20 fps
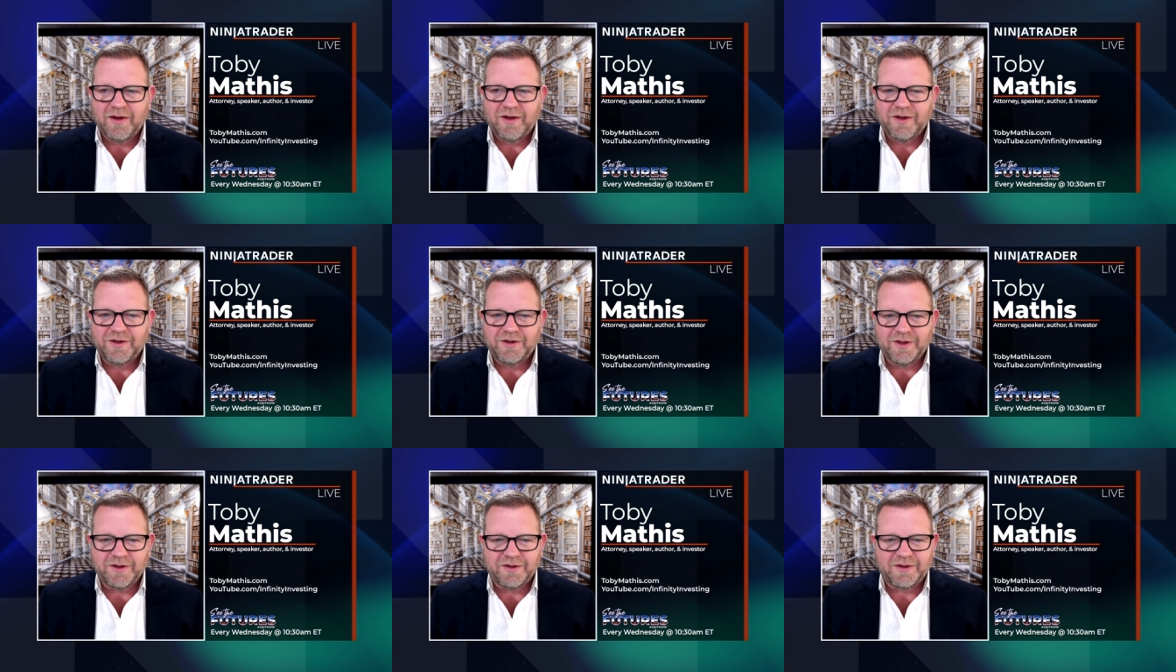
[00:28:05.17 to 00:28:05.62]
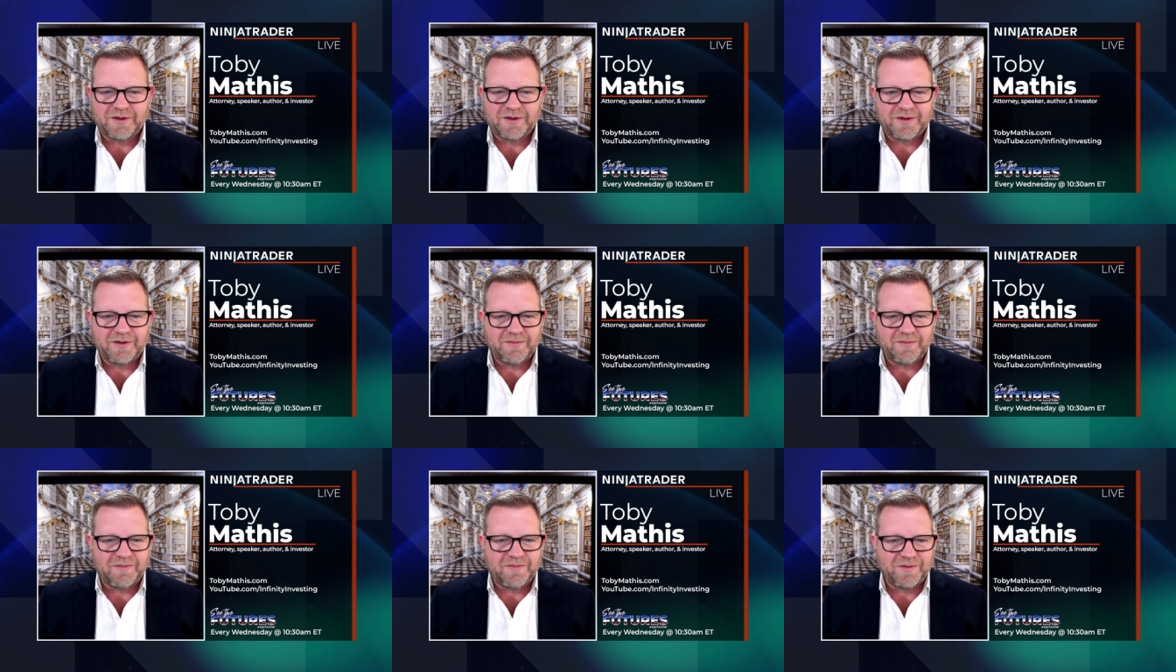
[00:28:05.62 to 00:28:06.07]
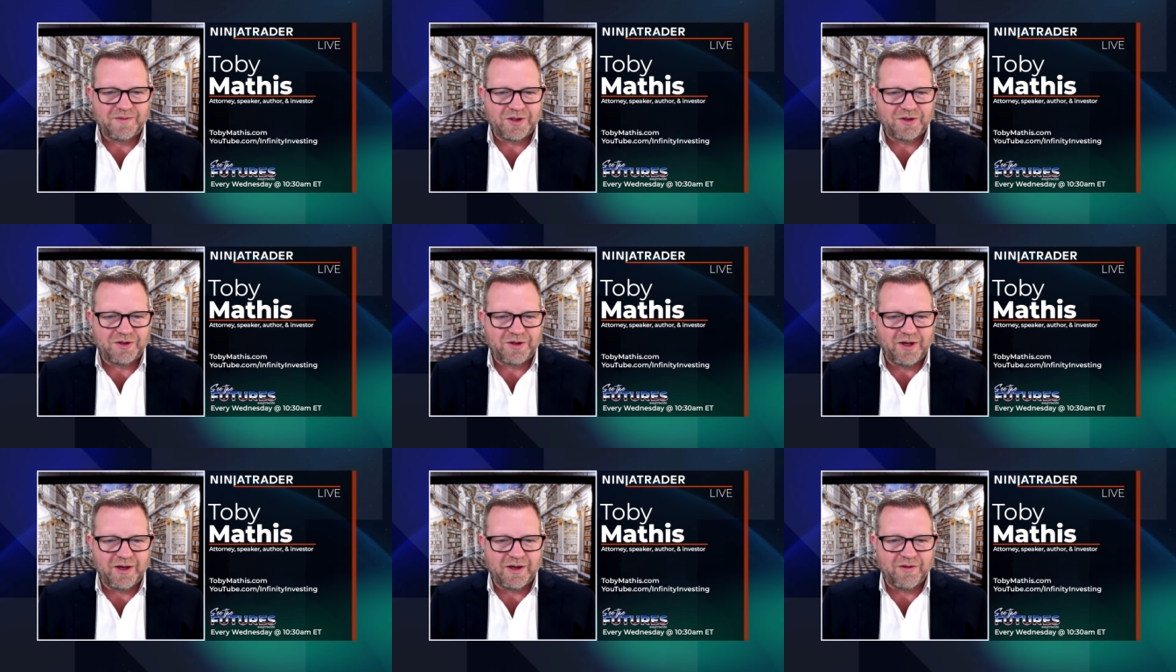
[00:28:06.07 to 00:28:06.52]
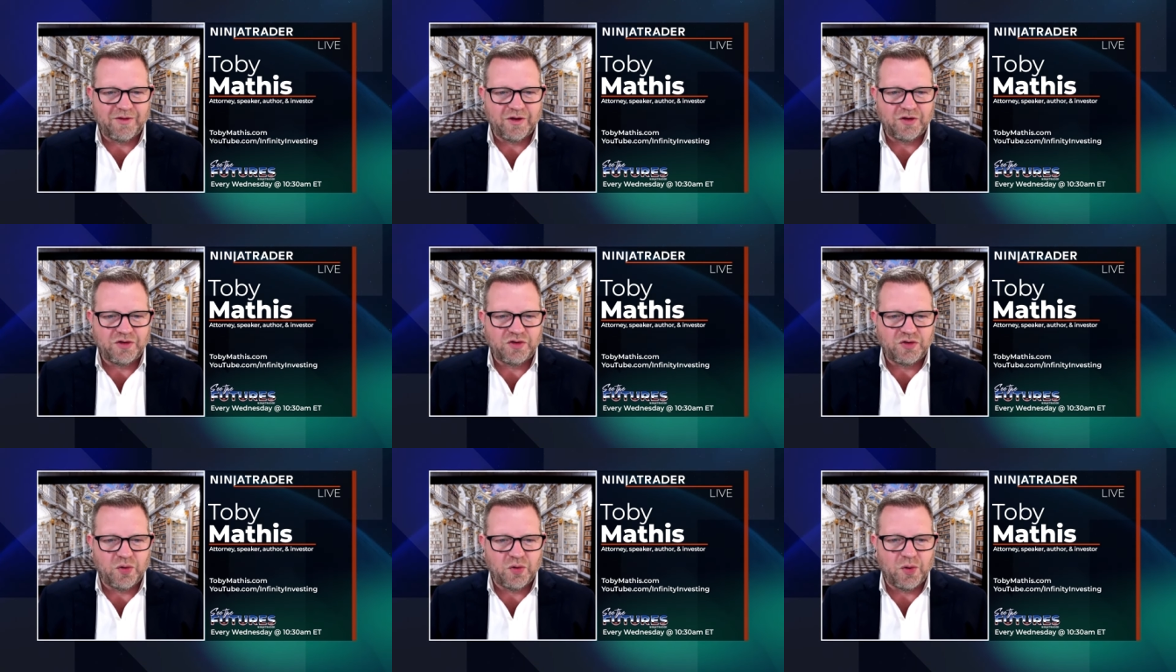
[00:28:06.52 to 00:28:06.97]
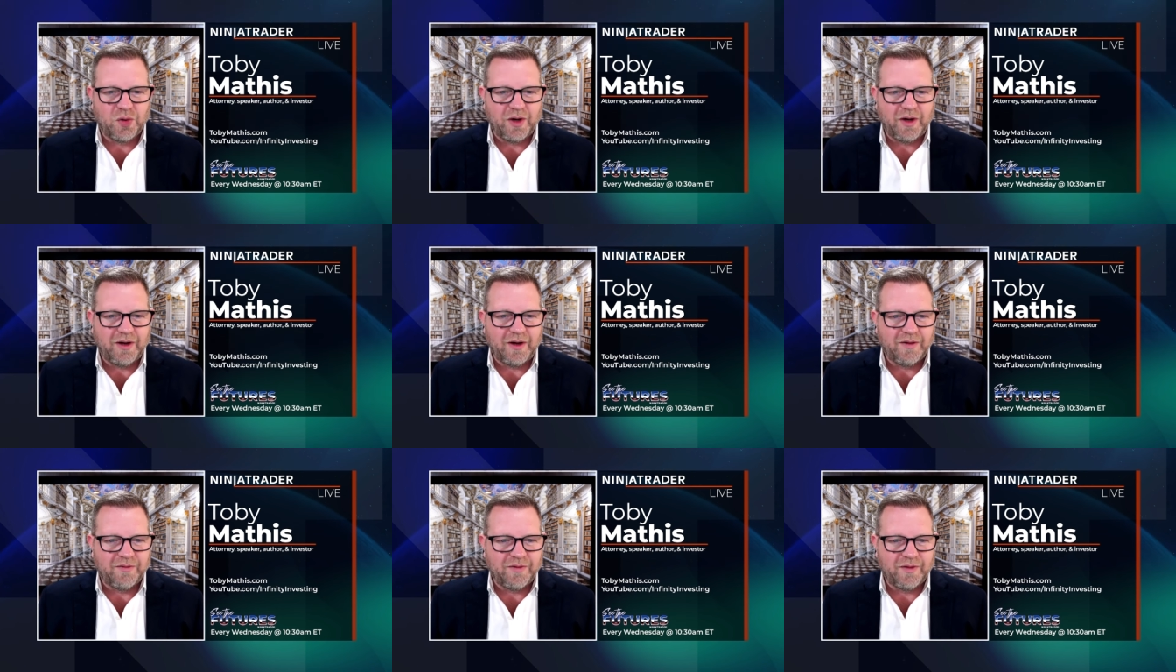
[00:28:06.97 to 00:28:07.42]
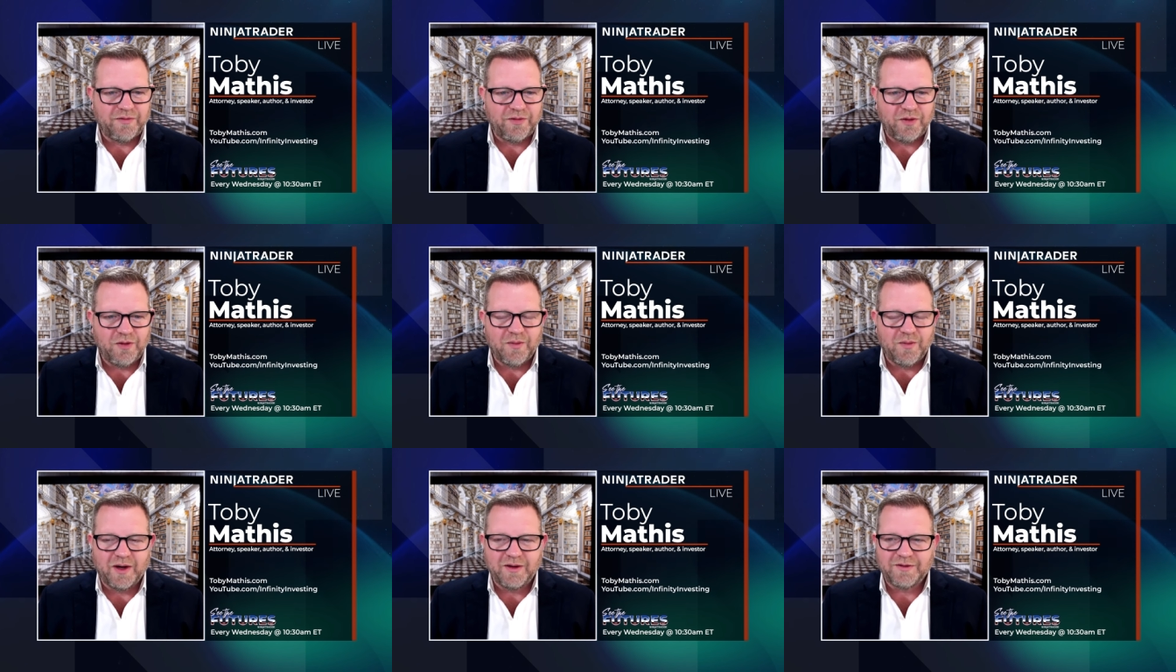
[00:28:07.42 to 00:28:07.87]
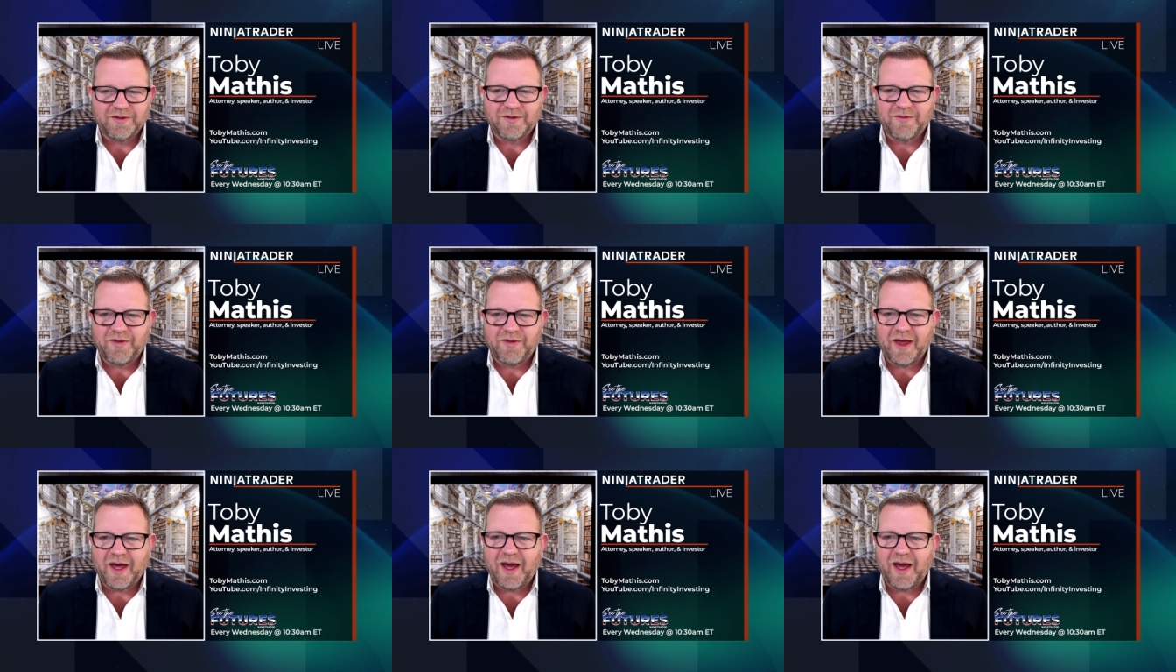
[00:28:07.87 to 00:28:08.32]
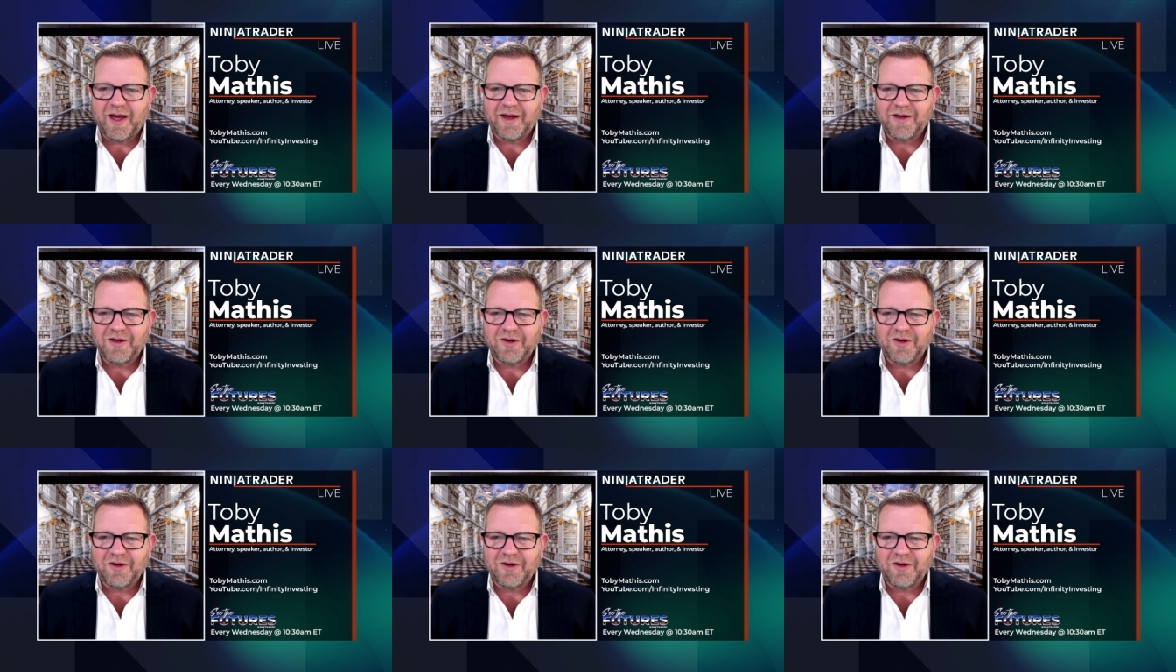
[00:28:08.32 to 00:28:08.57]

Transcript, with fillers: just just think of the joy of a few months of that.